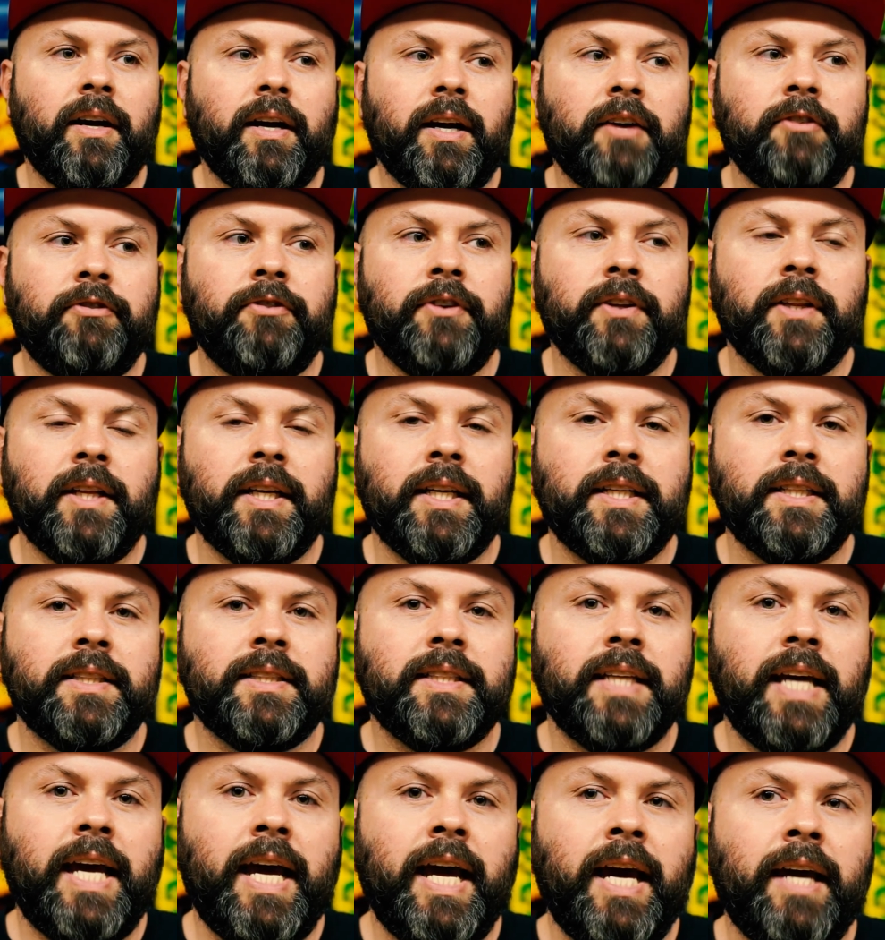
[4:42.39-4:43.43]
I feel like
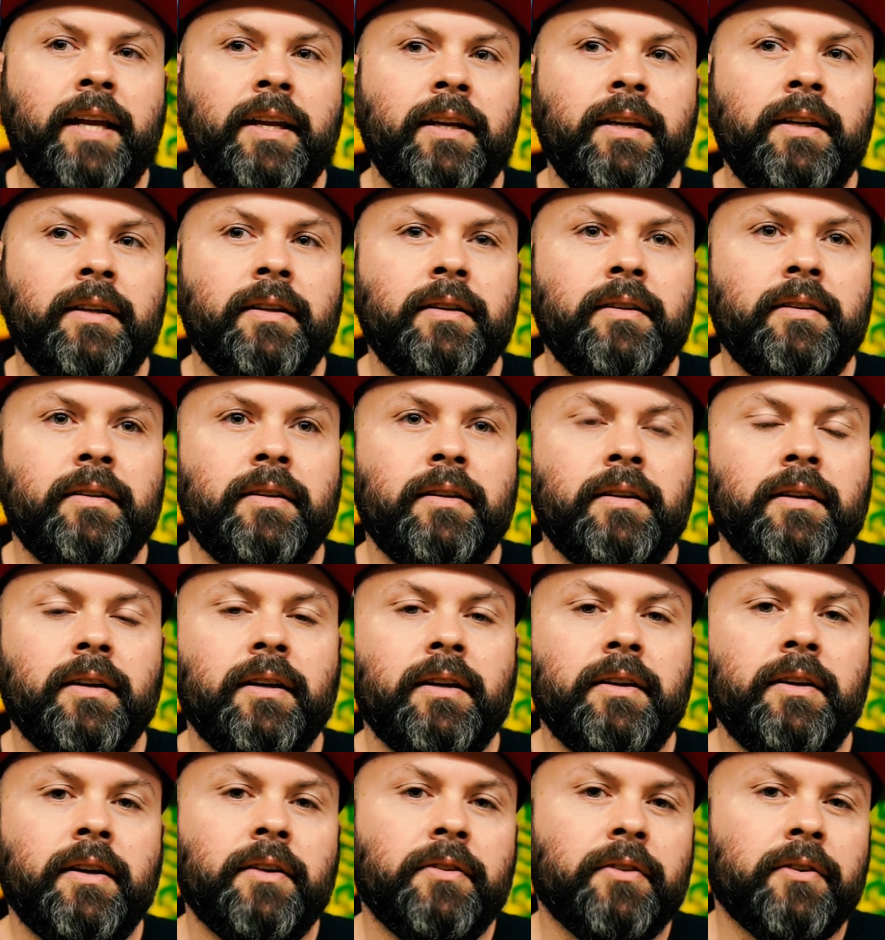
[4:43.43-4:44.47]
it's adding
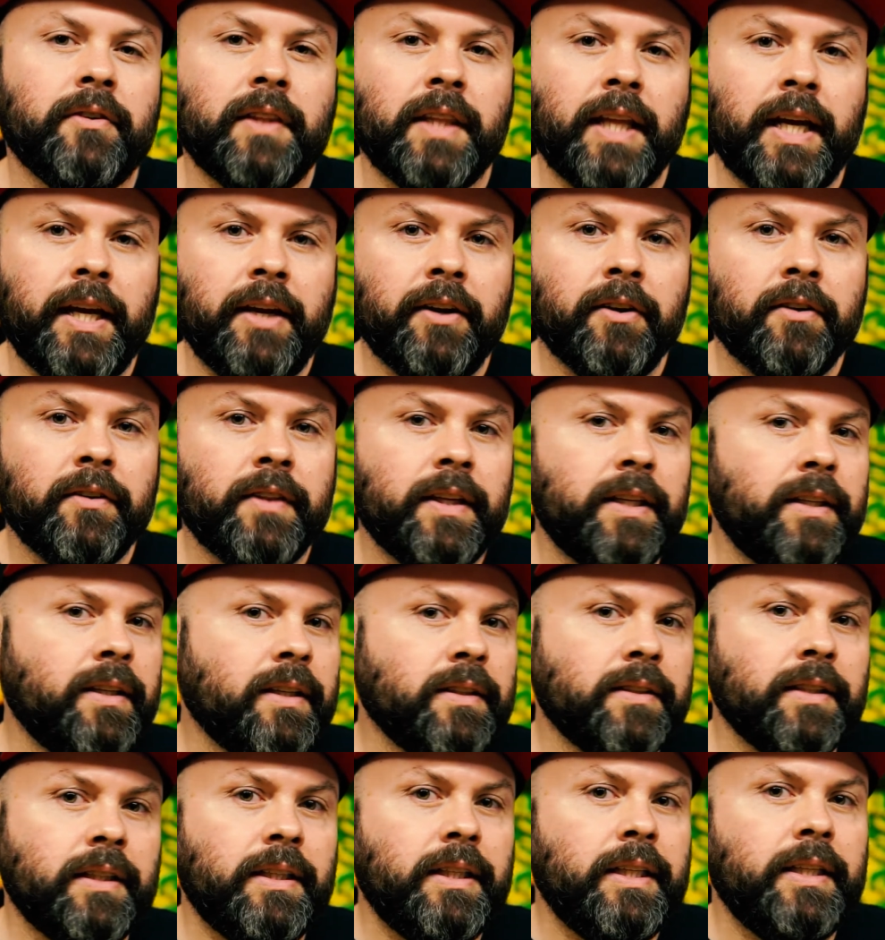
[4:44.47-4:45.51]
another layer that
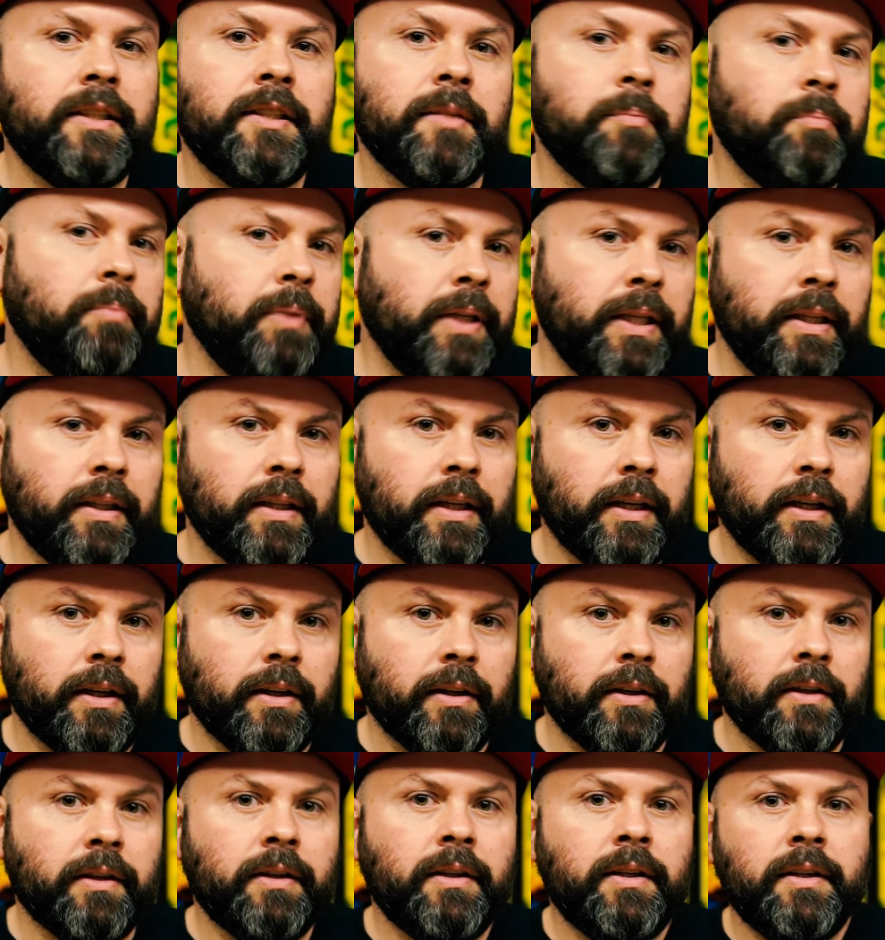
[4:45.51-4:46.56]
doesn't need to be
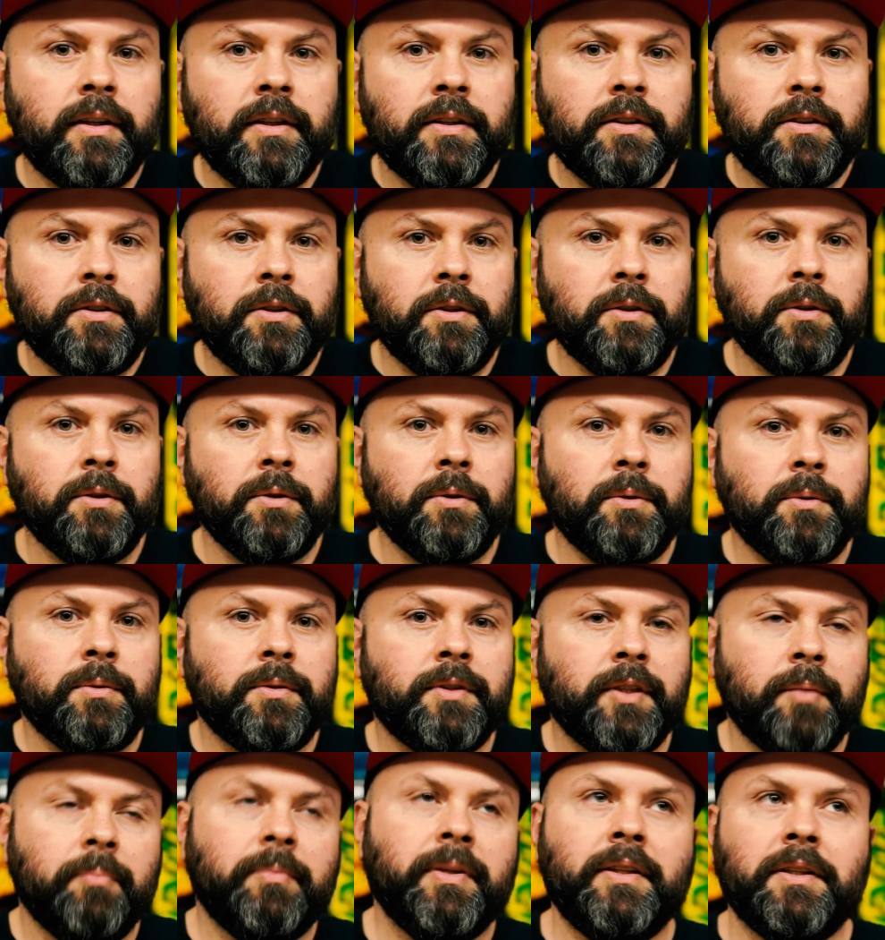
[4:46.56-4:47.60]
there to
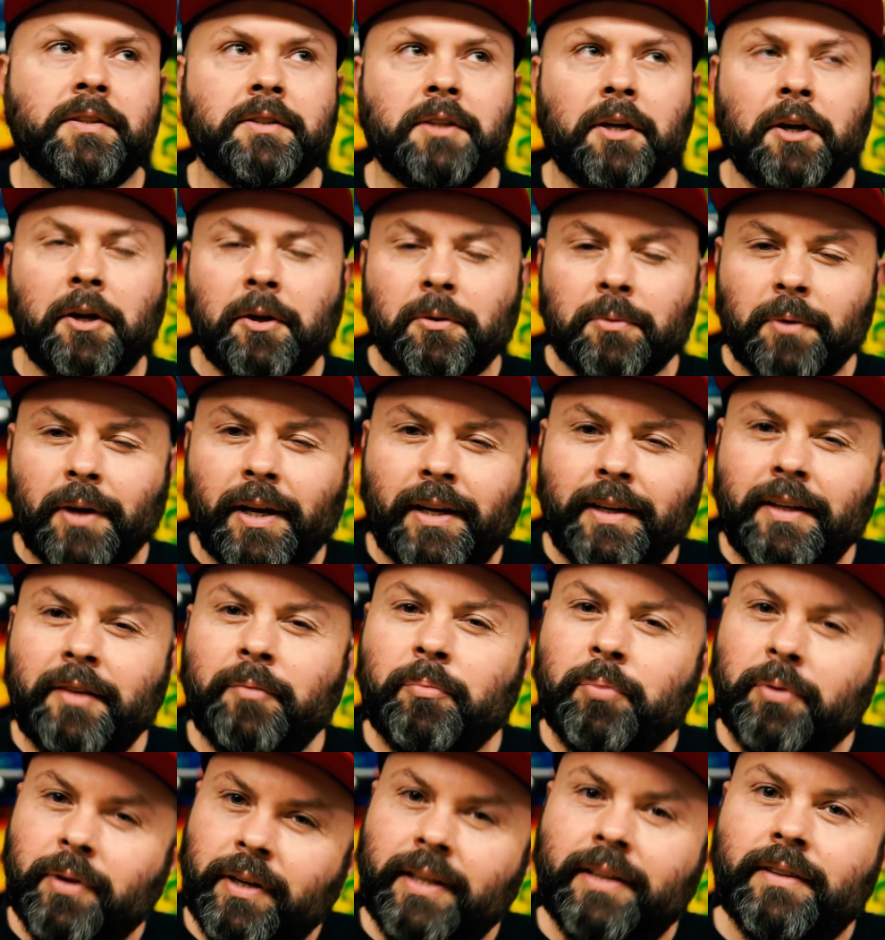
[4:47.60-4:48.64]
something that's already
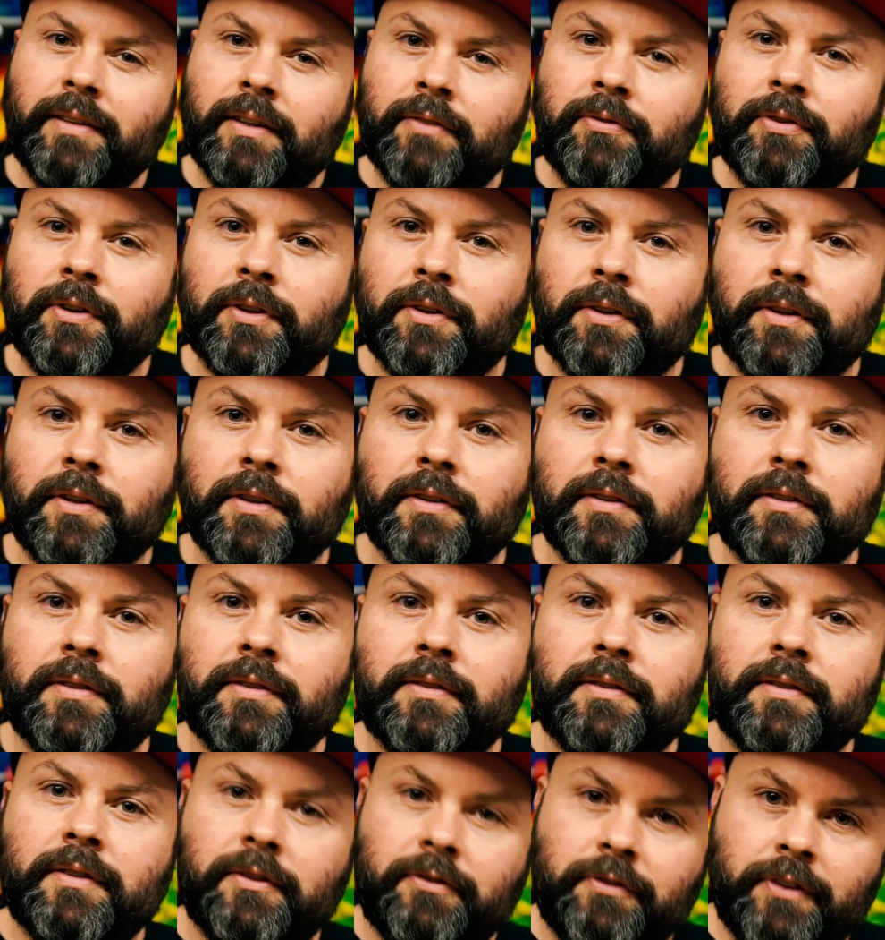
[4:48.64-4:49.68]
pretty difficult
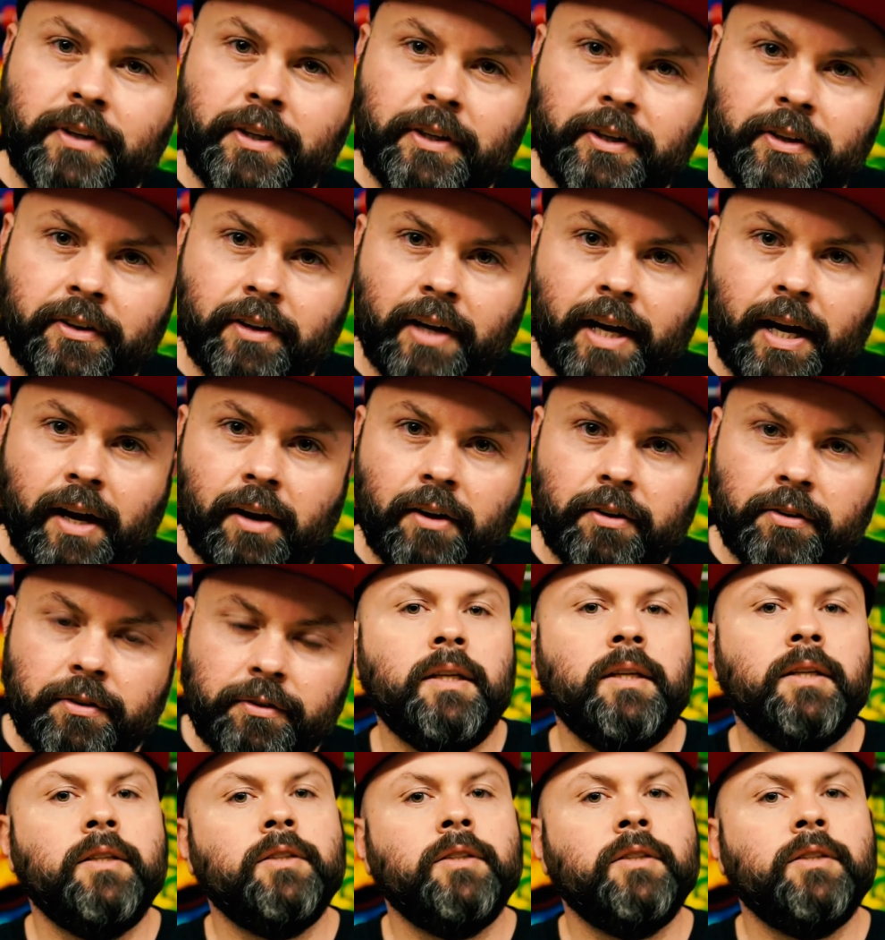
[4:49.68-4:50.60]
to figure out.